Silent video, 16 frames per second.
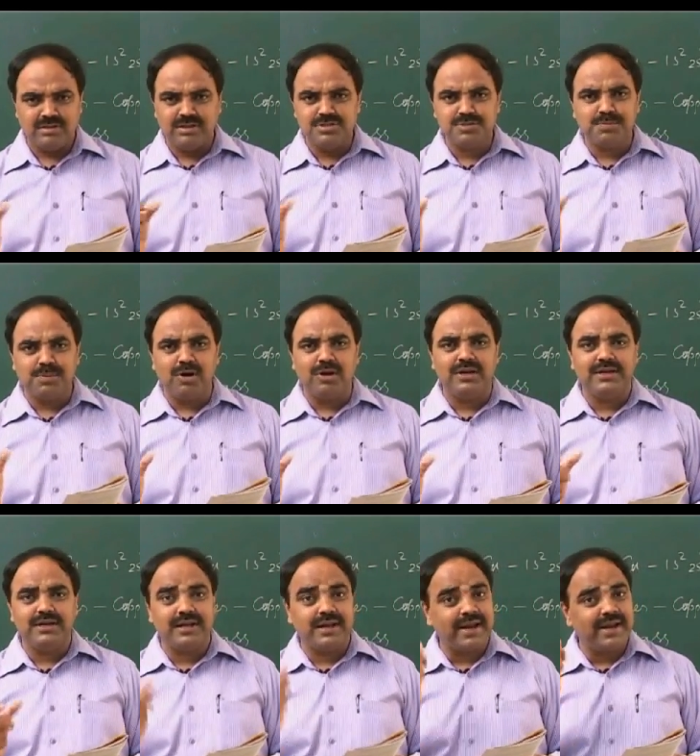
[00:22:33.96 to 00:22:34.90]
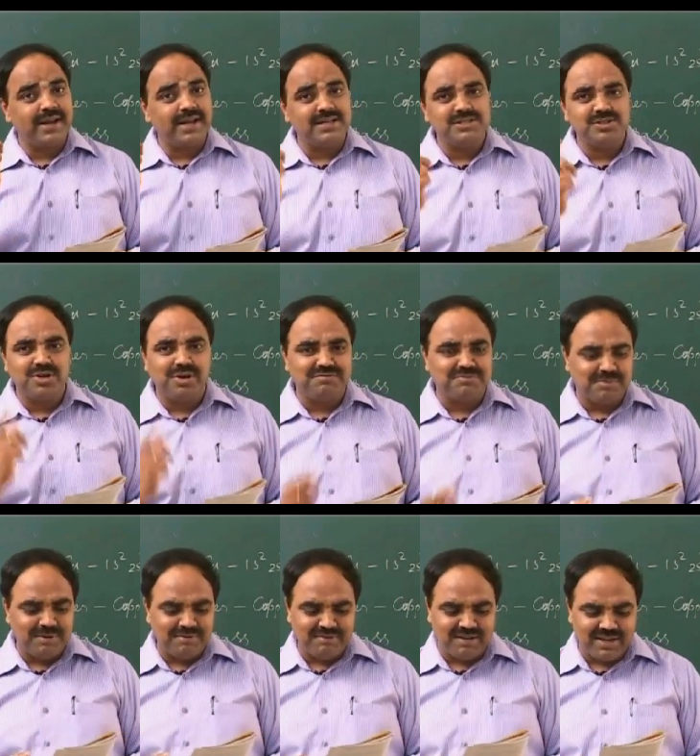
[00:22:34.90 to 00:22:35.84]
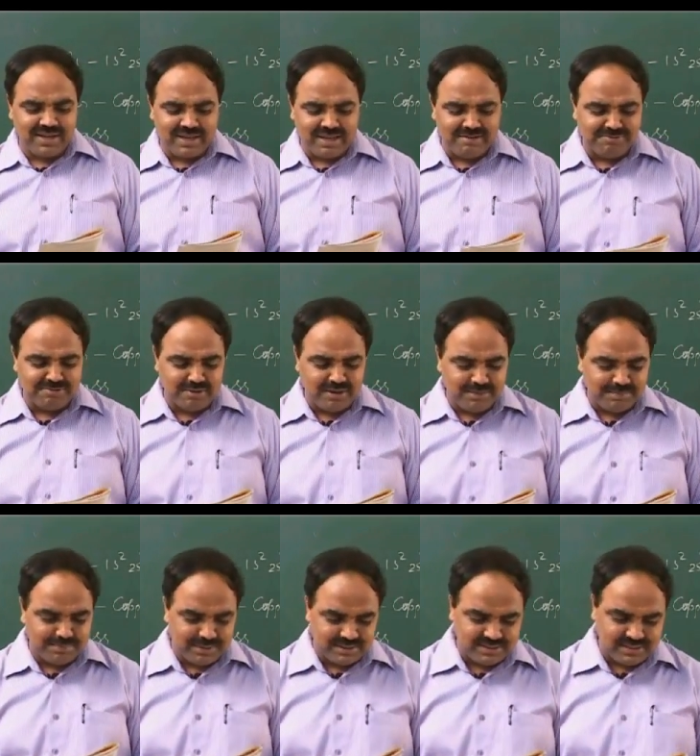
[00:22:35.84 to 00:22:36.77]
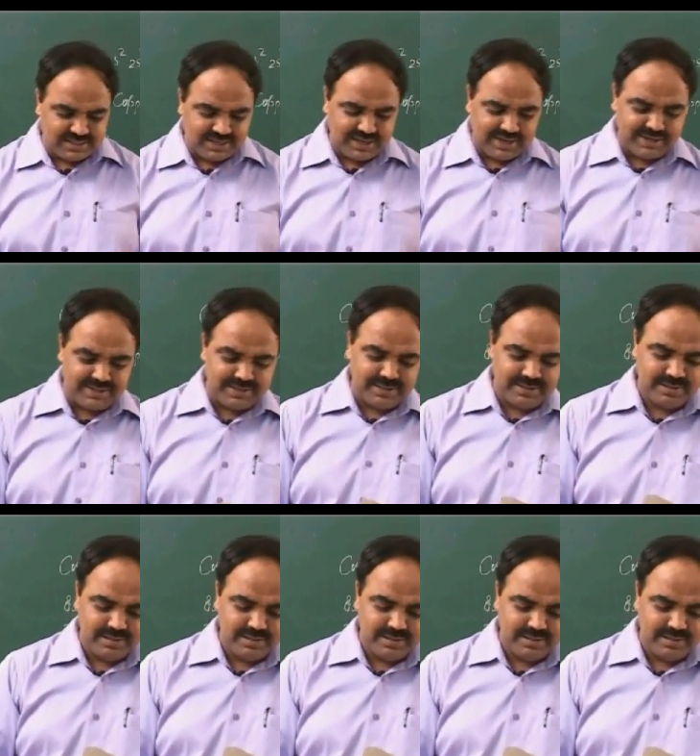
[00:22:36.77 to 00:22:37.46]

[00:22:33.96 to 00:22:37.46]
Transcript: The small ingredients, you have to be very careful in presenting it.